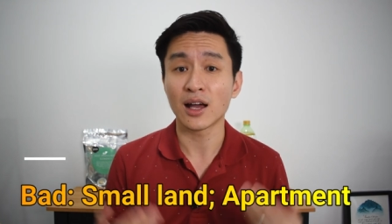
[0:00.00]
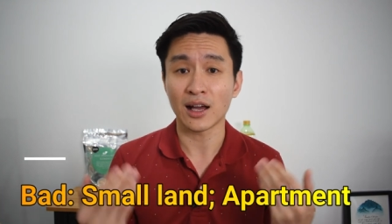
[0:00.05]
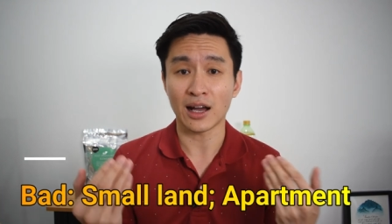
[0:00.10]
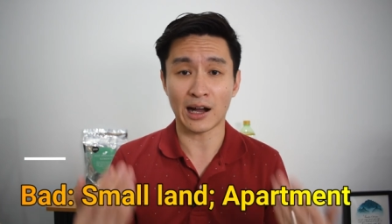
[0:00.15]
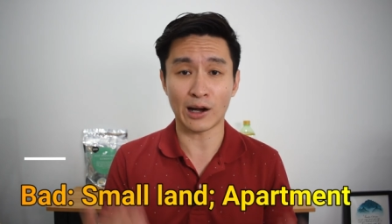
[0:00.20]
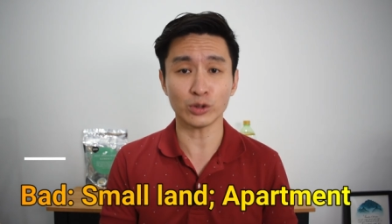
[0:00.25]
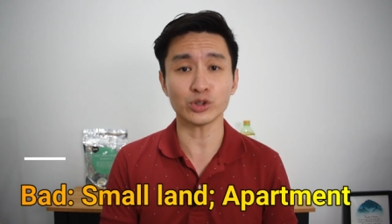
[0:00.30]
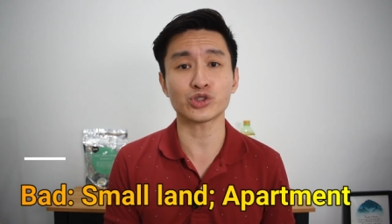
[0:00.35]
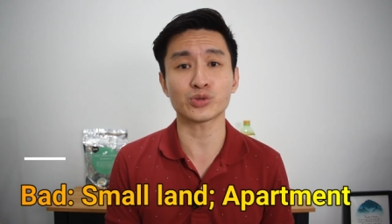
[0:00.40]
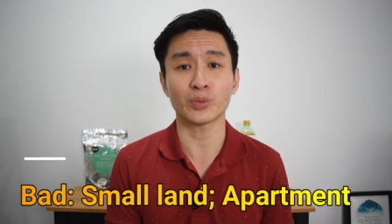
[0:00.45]

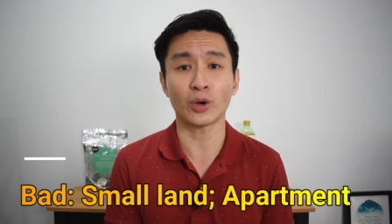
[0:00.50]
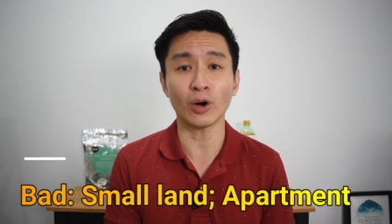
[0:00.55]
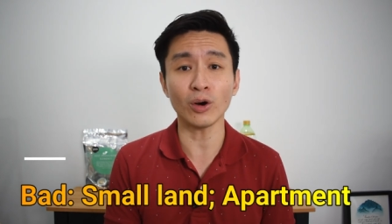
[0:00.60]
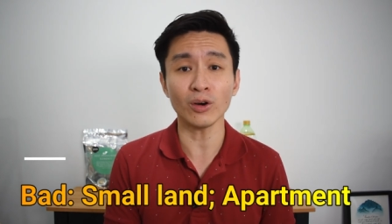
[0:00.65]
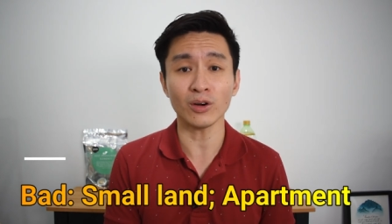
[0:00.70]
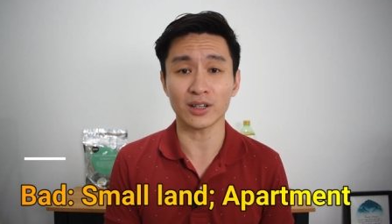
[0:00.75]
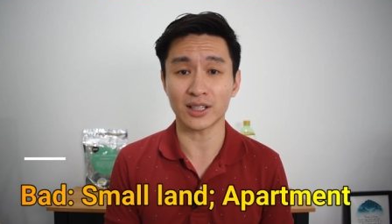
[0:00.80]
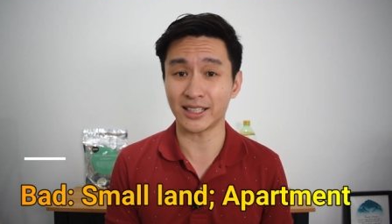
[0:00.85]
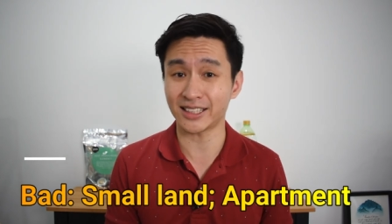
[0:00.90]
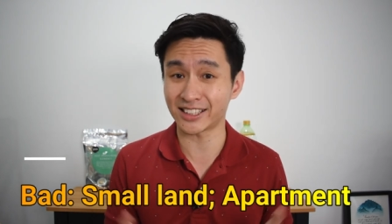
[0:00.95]
How
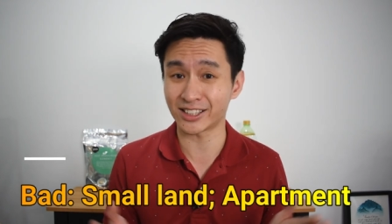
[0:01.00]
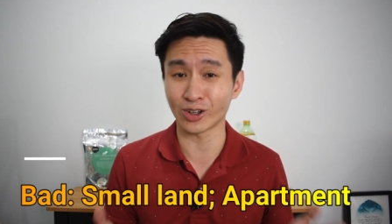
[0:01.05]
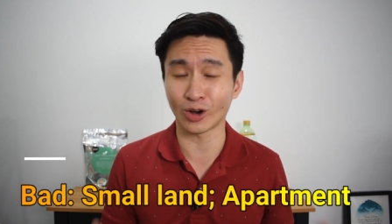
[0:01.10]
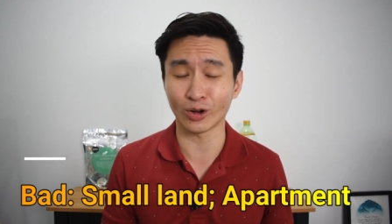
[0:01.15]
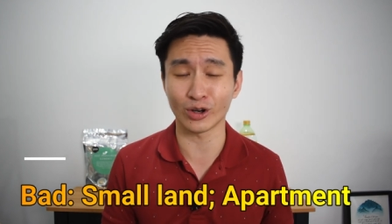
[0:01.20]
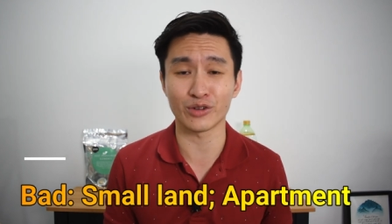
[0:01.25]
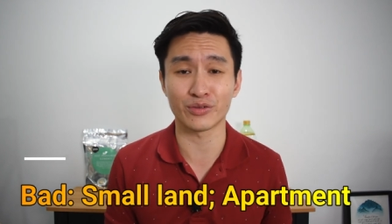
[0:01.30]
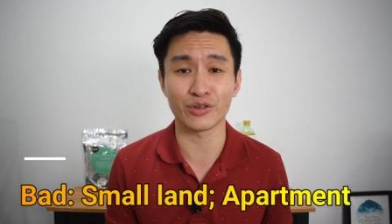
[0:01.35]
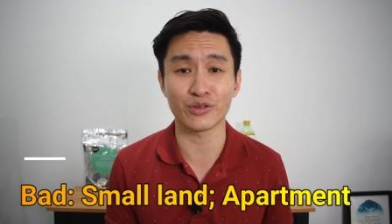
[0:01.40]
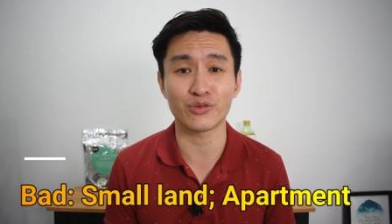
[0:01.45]
small? It's
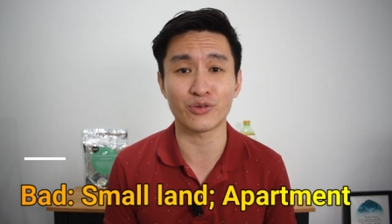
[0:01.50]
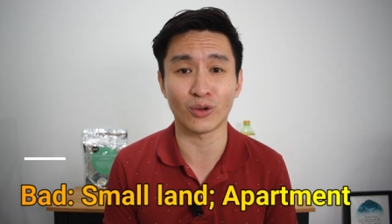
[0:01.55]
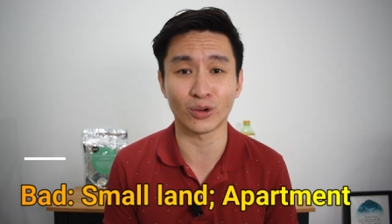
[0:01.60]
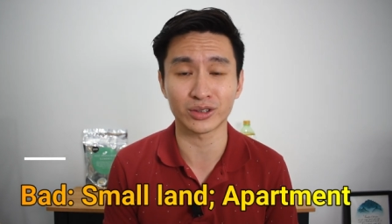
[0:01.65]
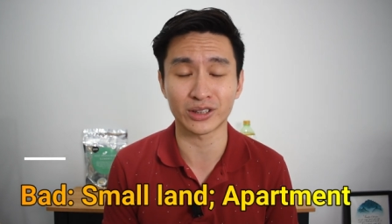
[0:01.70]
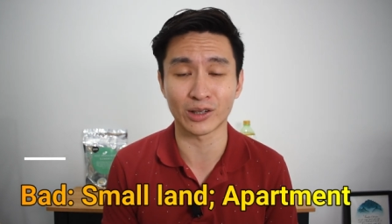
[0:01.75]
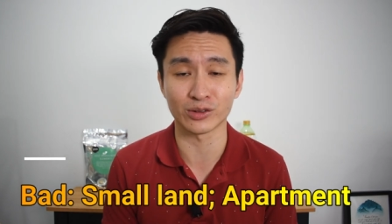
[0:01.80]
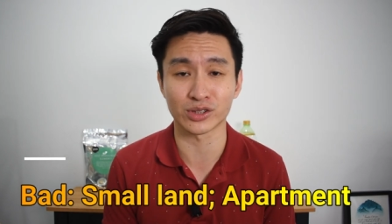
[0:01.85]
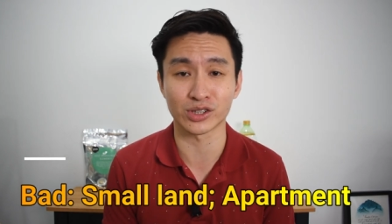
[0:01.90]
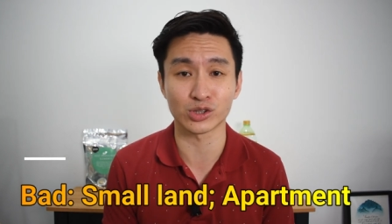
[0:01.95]
not even
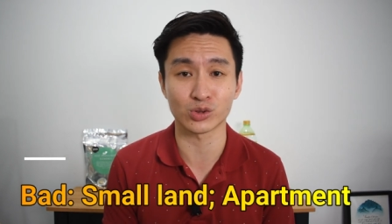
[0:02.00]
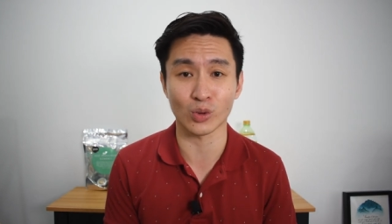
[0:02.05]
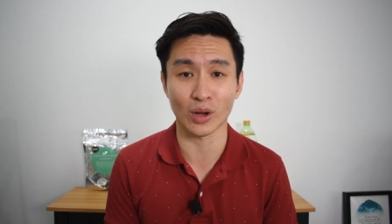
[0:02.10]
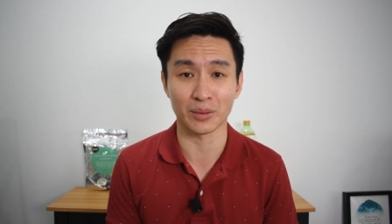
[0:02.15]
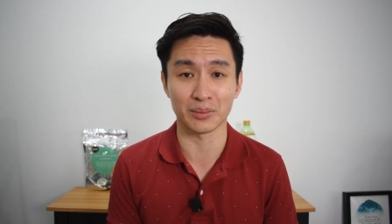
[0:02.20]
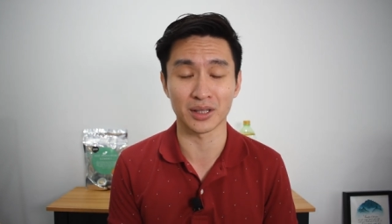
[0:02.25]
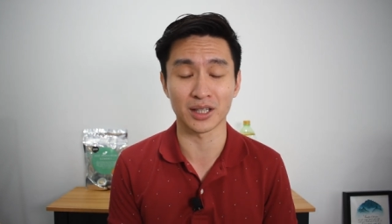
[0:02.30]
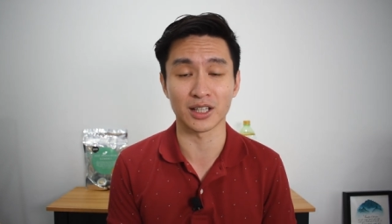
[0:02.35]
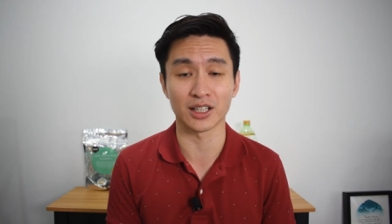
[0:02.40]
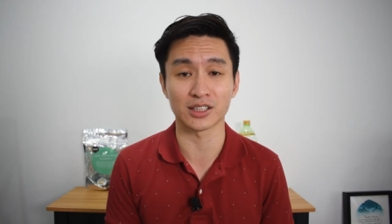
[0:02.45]
4,000 square
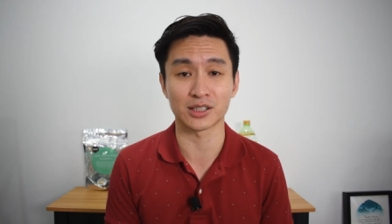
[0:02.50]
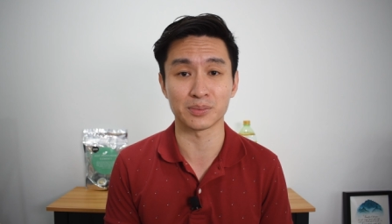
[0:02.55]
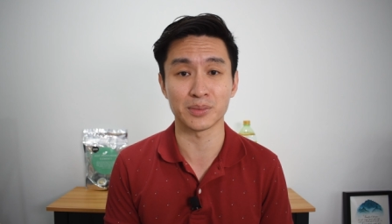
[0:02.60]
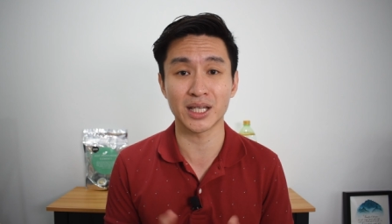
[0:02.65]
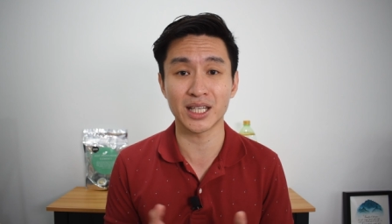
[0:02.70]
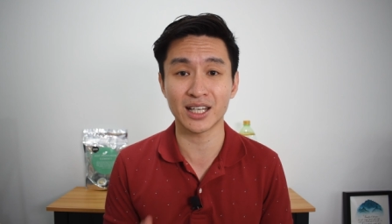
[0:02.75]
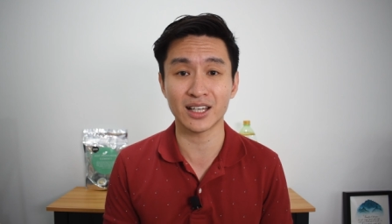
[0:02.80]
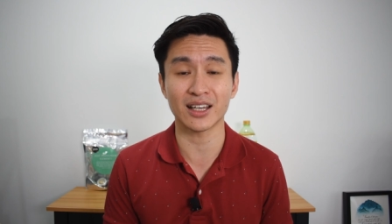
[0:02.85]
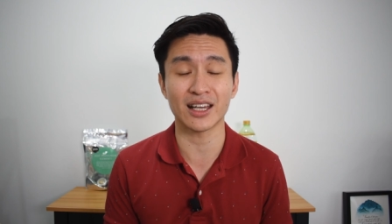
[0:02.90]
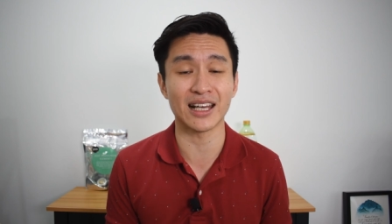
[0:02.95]
meters,
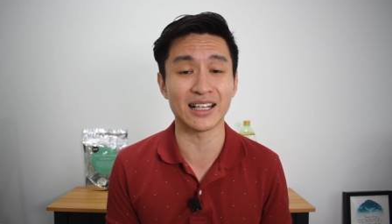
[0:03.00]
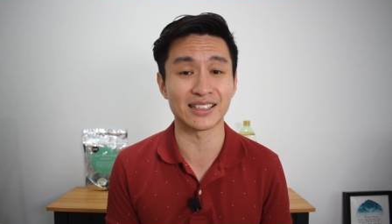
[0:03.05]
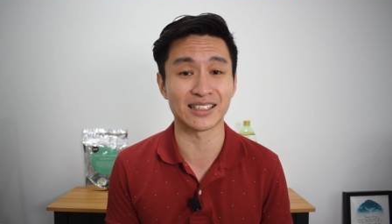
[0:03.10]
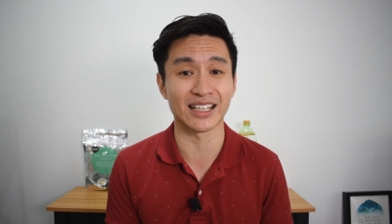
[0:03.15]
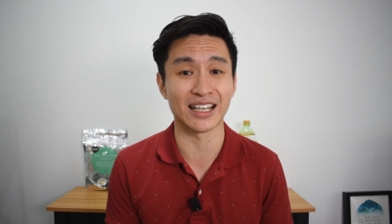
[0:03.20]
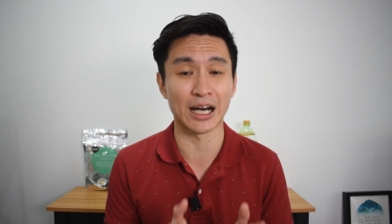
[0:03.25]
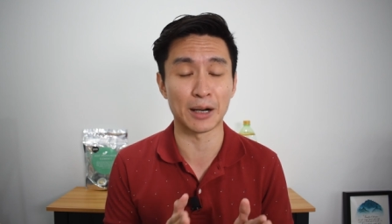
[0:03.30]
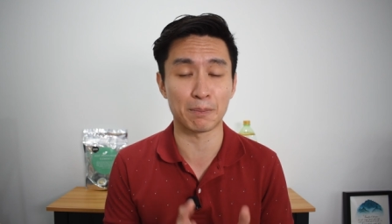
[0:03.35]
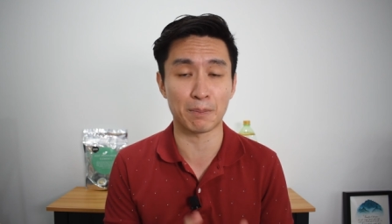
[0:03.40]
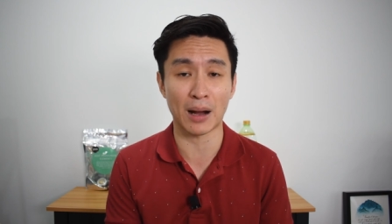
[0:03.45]
meaning it's
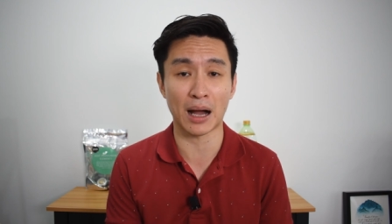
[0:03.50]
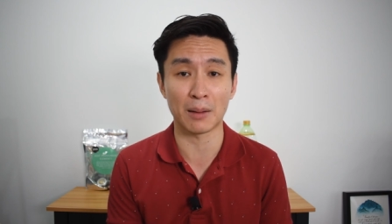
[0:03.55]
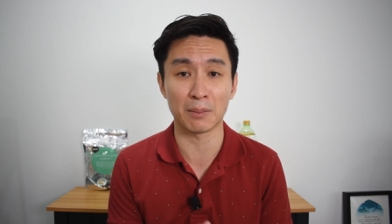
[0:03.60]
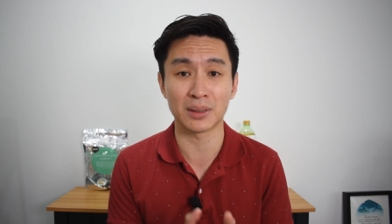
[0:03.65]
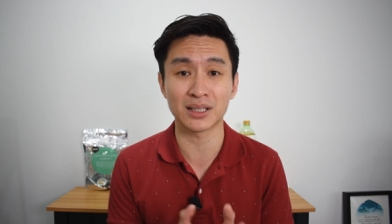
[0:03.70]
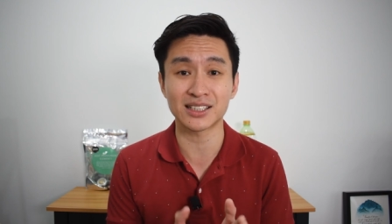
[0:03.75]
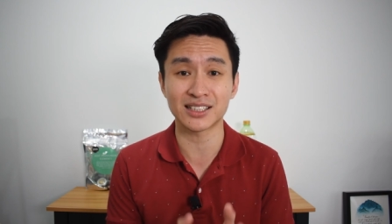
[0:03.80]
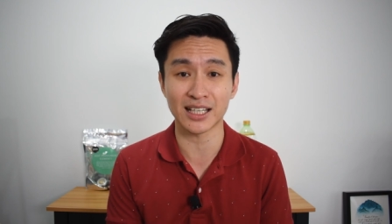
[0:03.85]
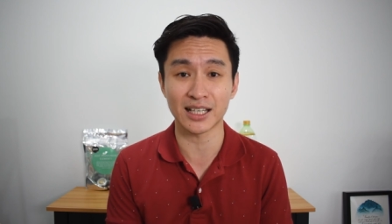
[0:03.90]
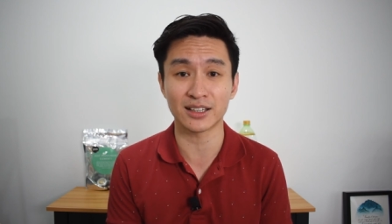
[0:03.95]
an
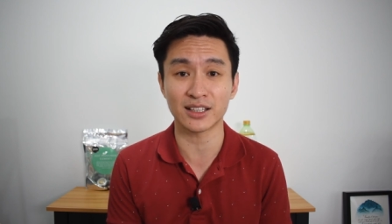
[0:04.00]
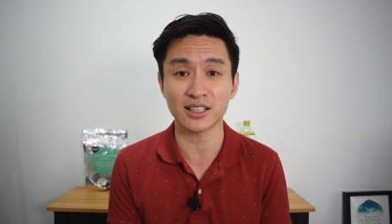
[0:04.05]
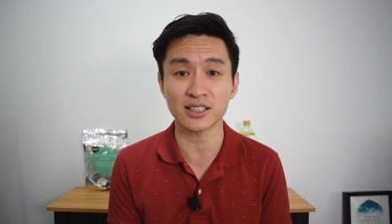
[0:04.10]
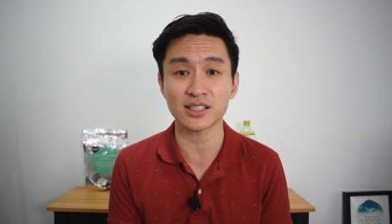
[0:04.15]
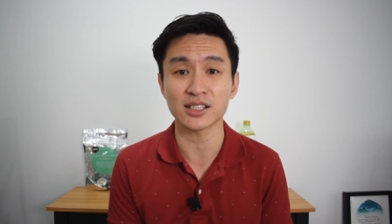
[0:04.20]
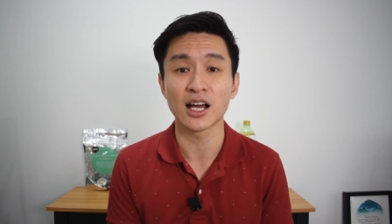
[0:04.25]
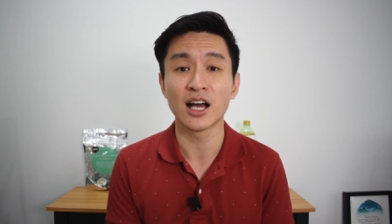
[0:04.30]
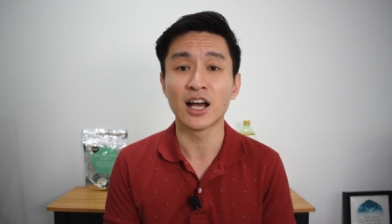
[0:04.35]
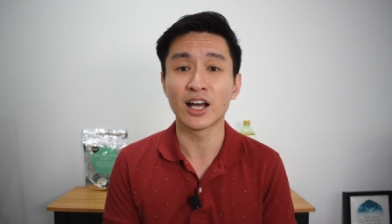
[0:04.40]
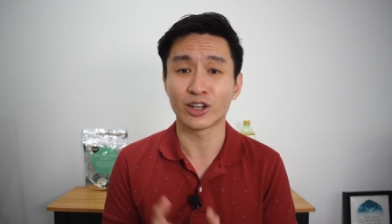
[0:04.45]
apartment status,